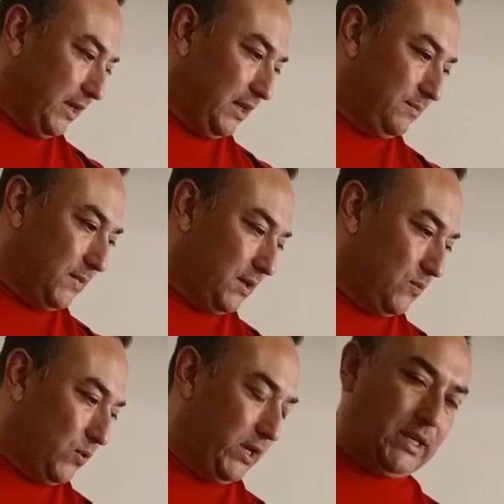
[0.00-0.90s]
it
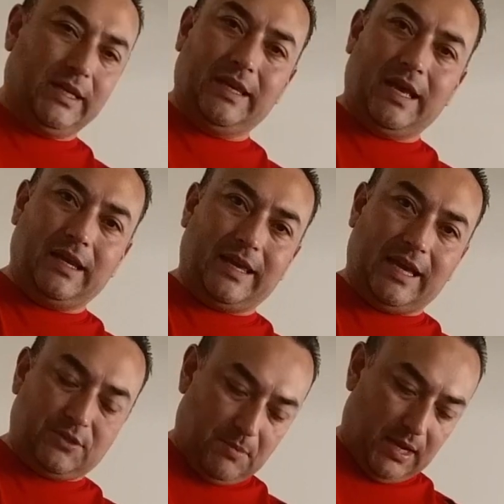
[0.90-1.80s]
really did not
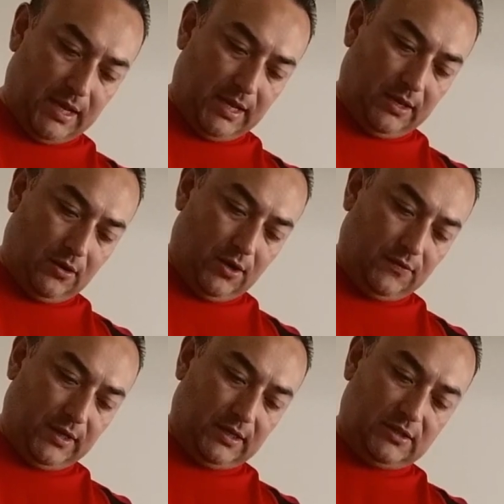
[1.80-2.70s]
catch my eye
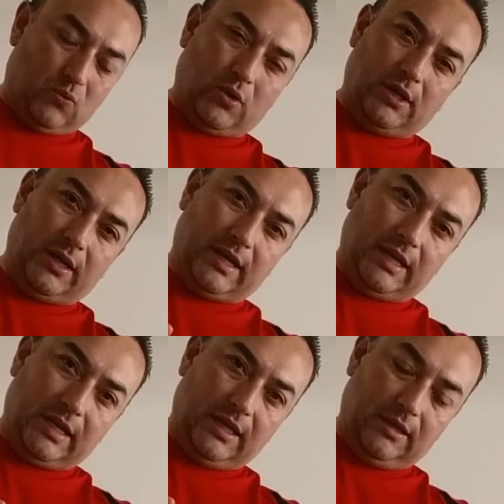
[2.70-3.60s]
on that, because I wanted a
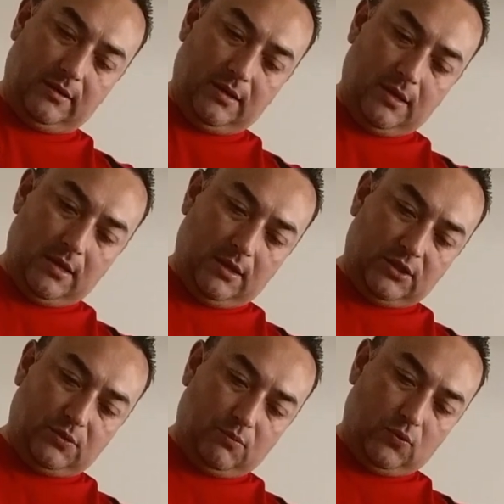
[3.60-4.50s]
clean,
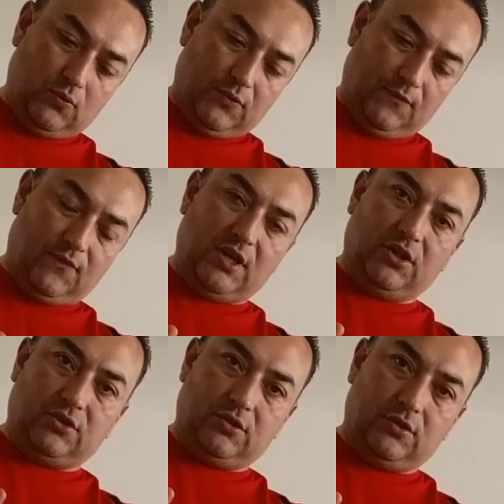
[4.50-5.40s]
smooth
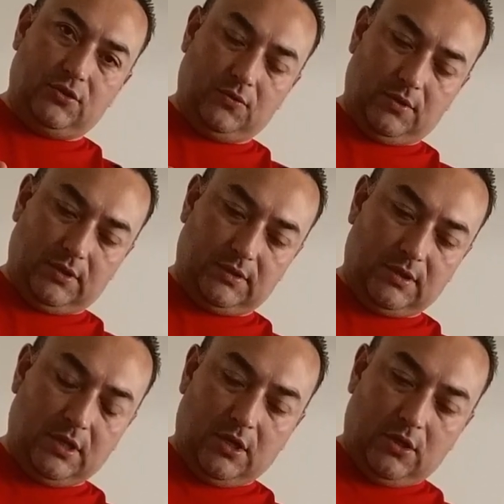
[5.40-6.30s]
finish to
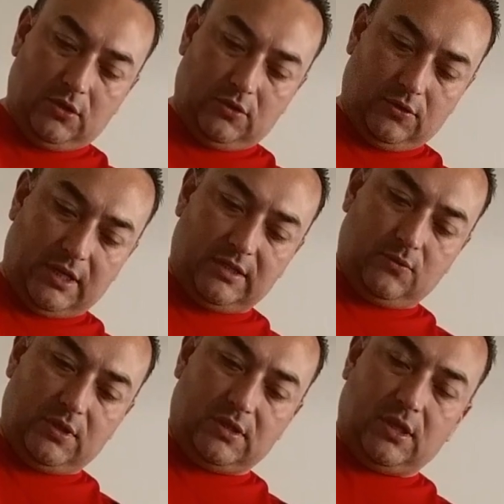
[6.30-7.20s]
this. So that's
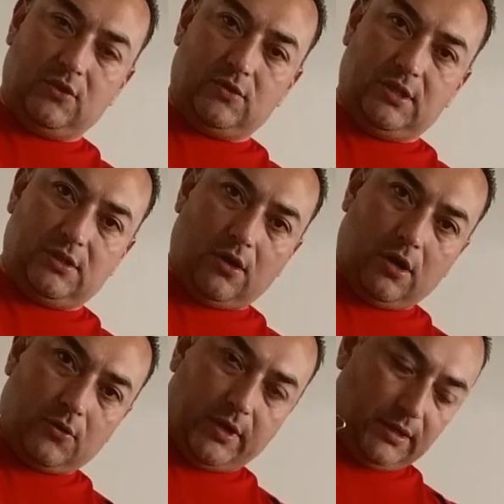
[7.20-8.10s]
the reason I use these
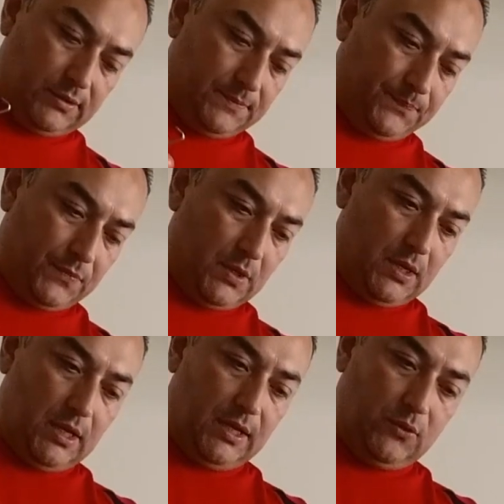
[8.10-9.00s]
hog rings.
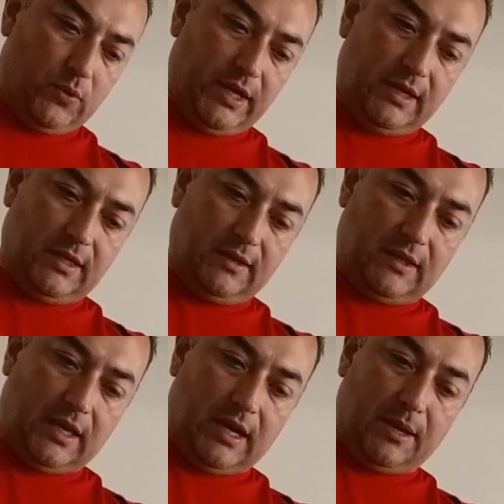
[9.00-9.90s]
And the way I
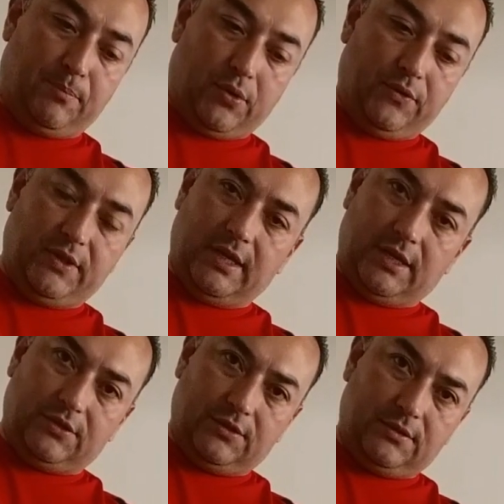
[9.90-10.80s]
did that, I burned
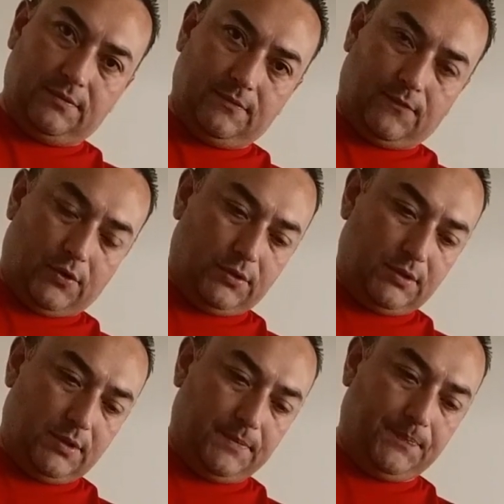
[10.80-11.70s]
the edges
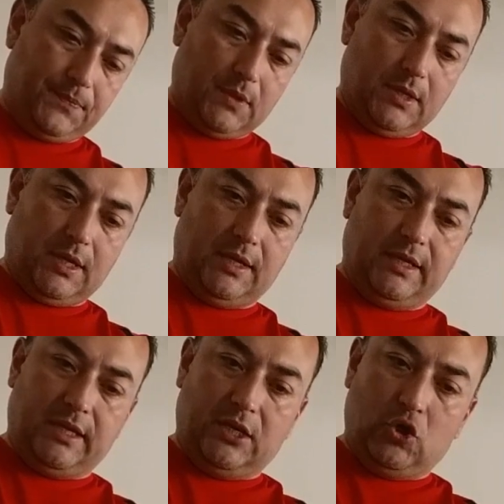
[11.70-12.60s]
first
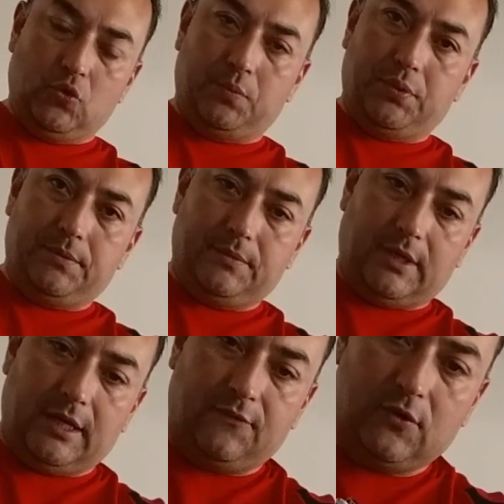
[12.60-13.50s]
and did a loop.
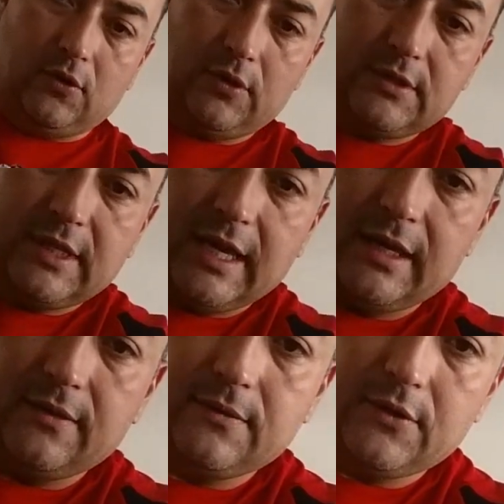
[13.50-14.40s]
Okay, if you notice
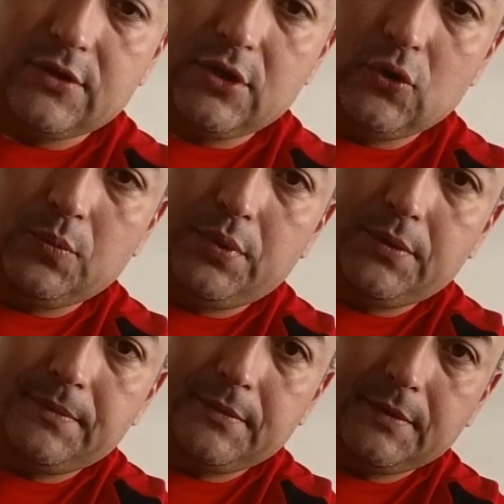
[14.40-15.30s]
that there's a loop,